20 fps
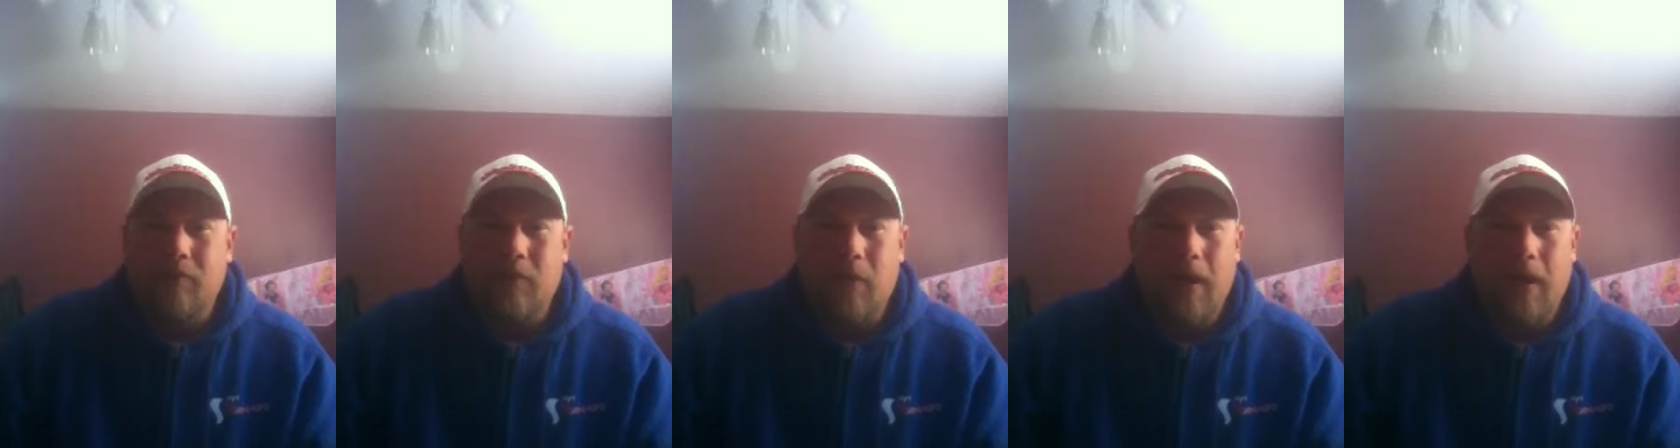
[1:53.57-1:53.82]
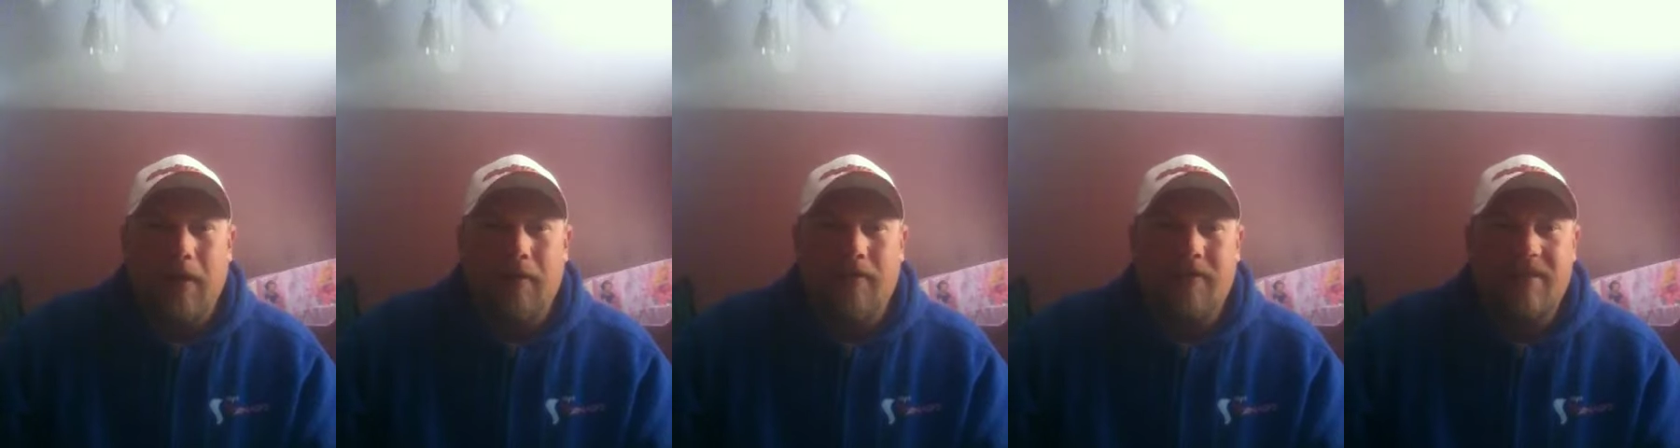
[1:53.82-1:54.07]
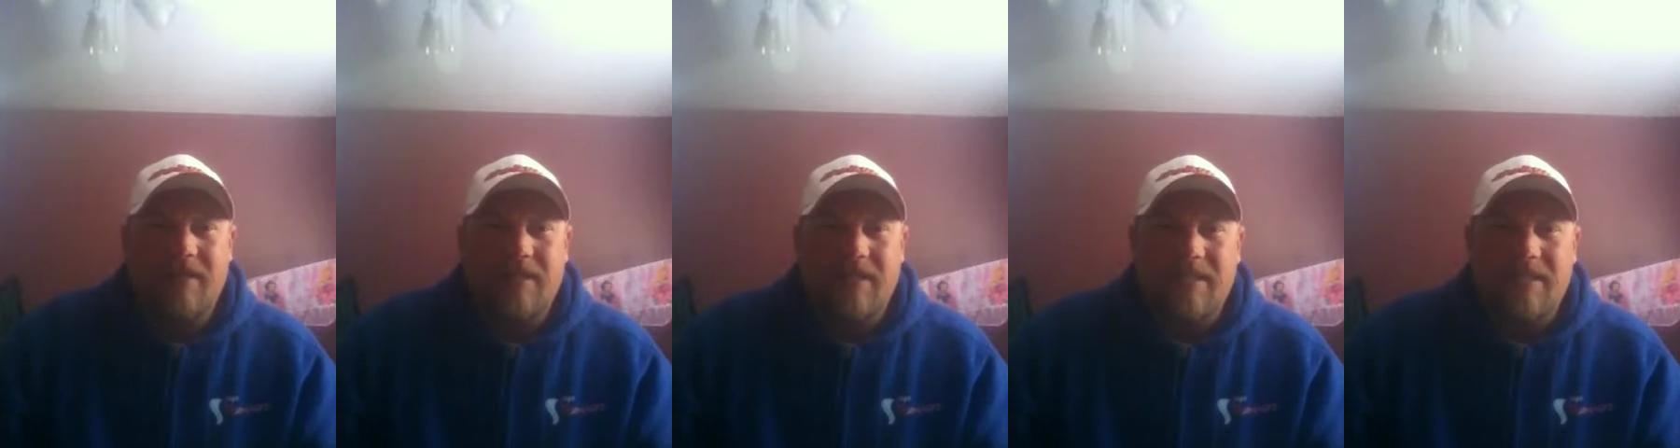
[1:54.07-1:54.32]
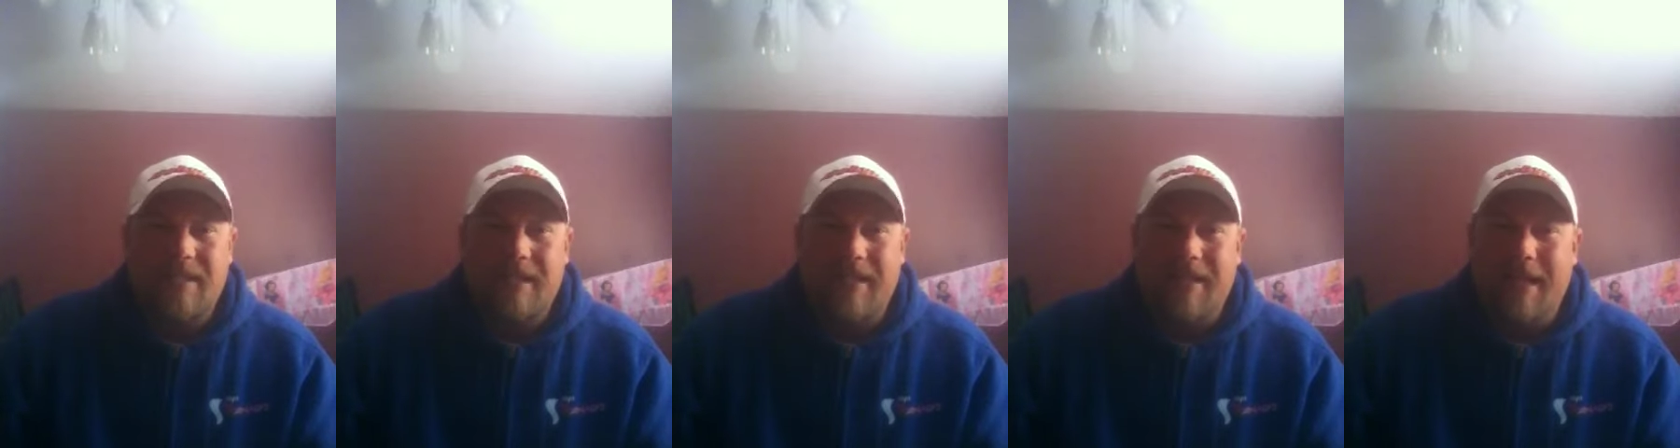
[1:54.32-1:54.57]
12 to
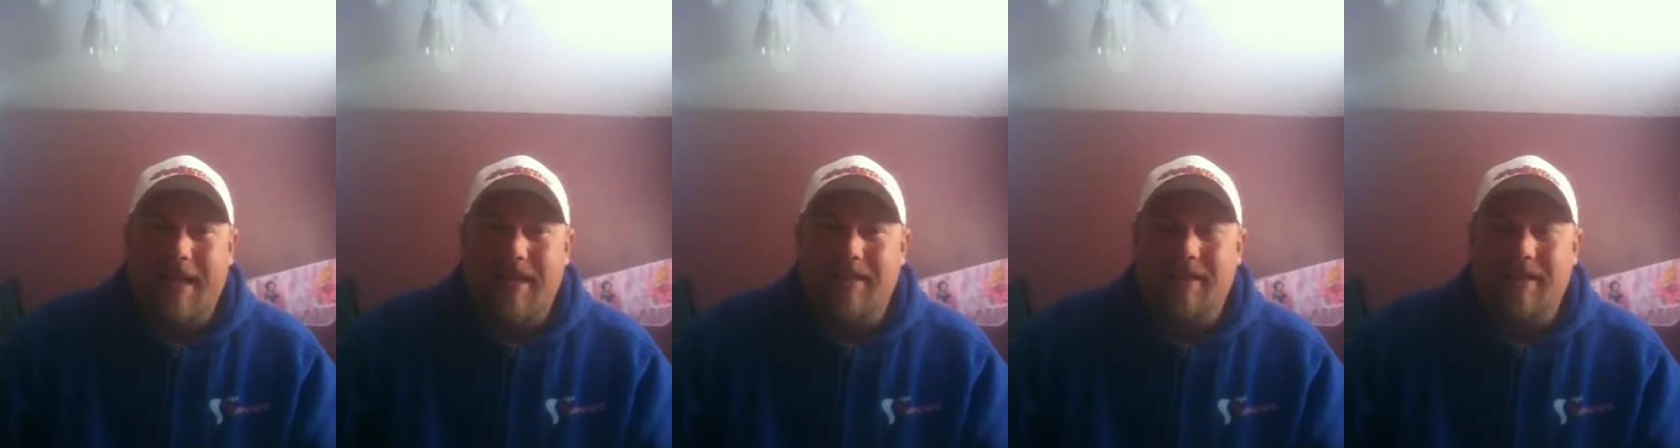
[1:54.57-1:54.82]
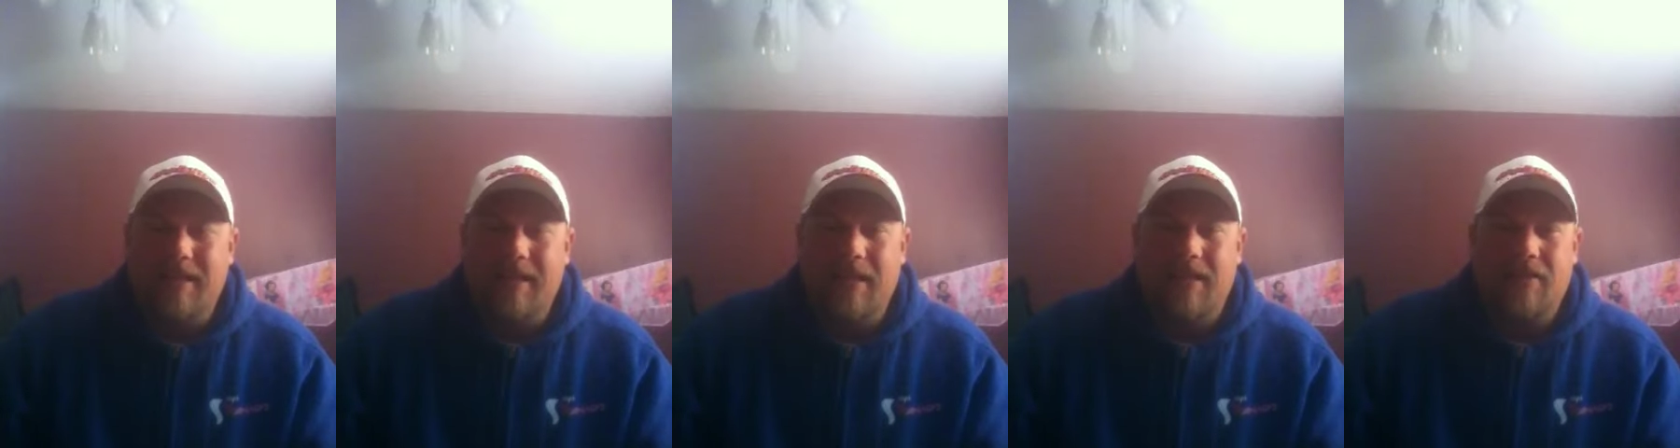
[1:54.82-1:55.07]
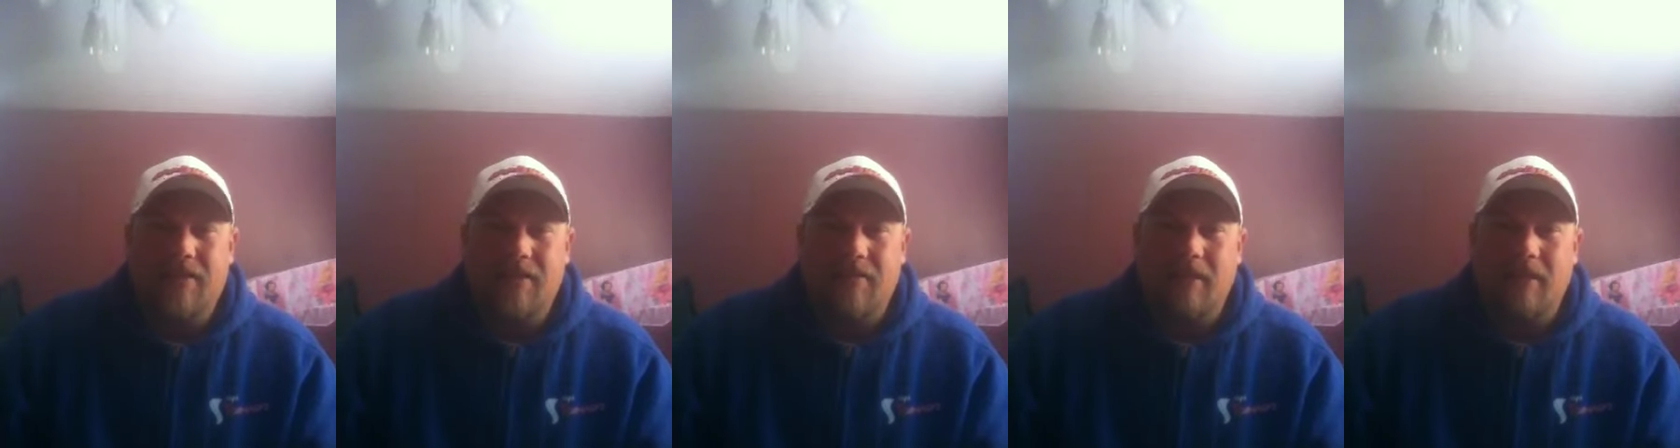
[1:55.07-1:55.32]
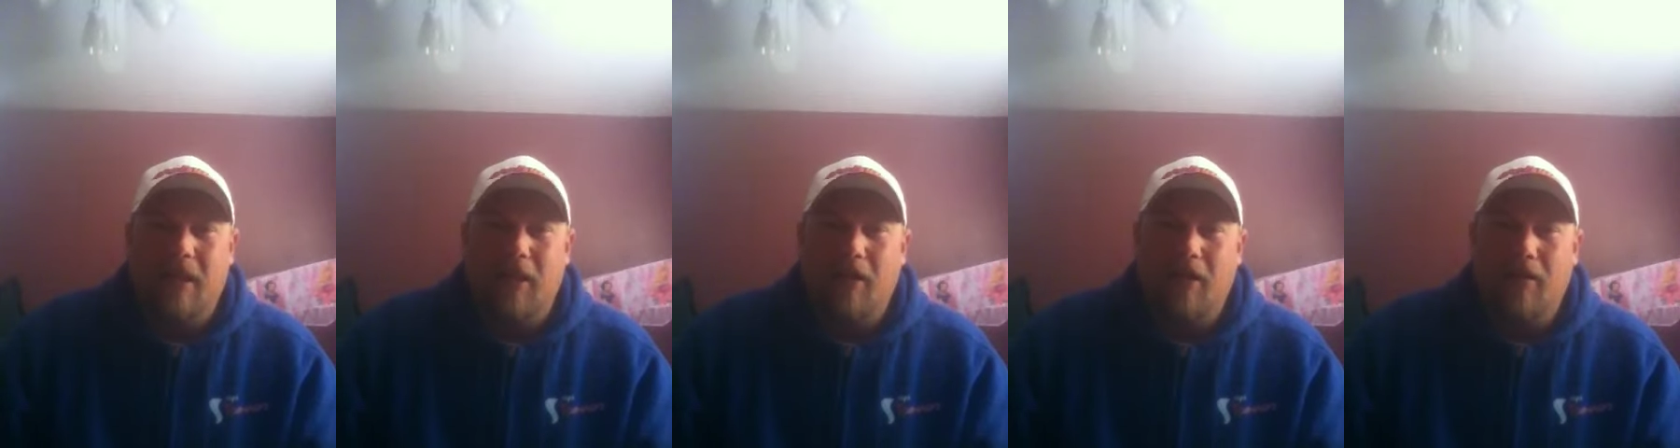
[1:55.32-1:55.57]
16, 18
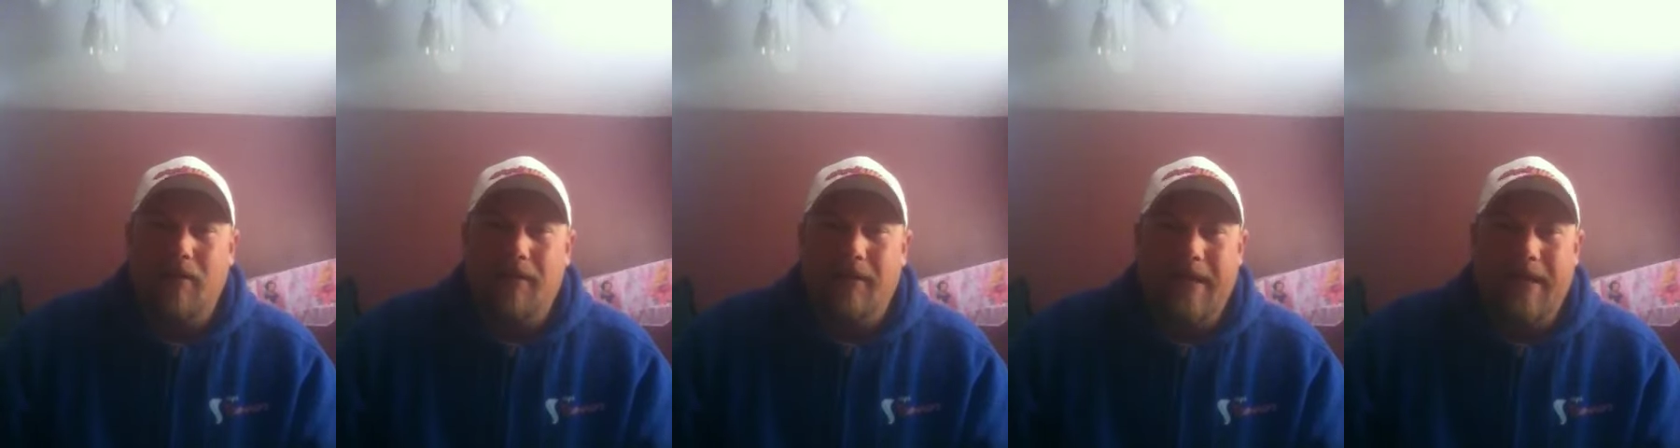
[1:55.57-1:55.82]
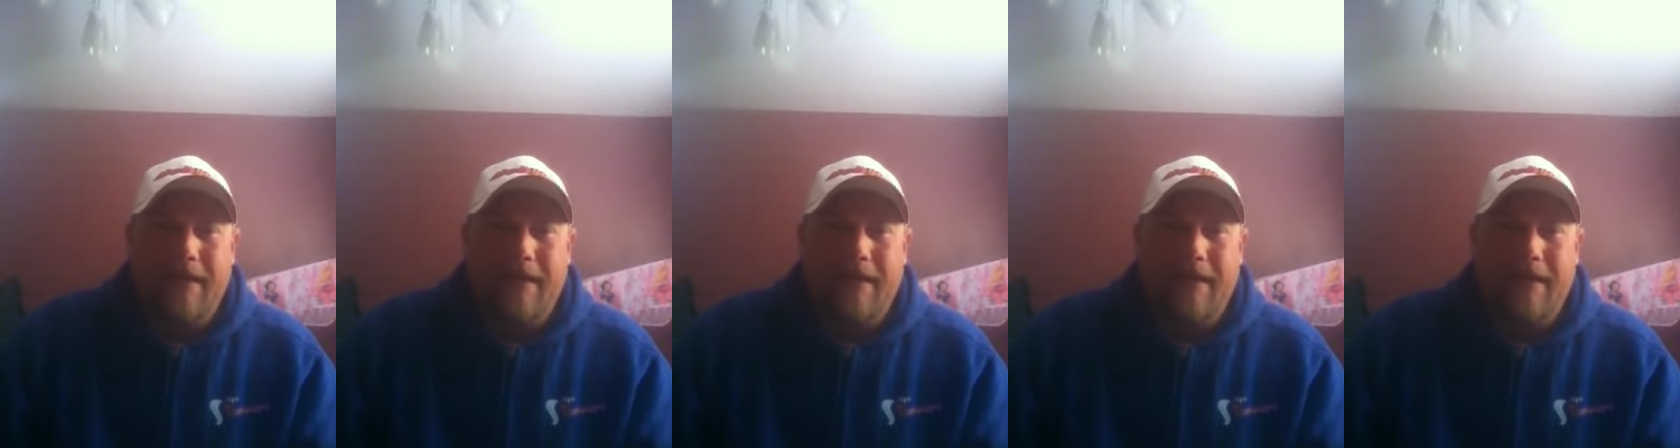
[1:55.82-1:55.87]
inches long.